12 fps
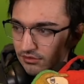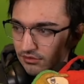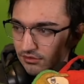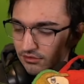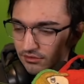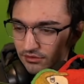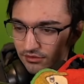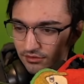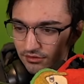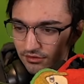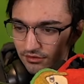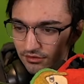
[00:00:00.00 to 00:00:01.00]

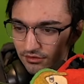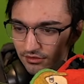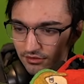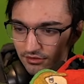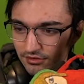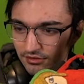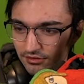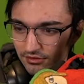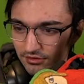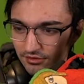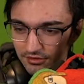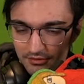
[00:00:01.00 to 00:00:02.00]

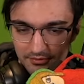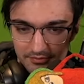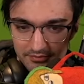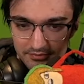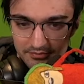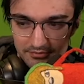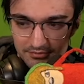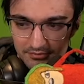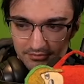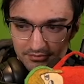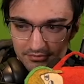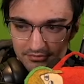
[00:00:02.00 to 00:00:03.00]

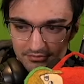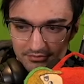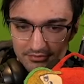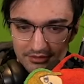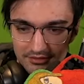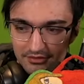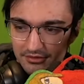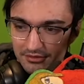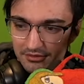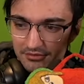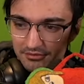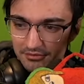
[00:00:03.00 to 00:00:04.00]
(silent)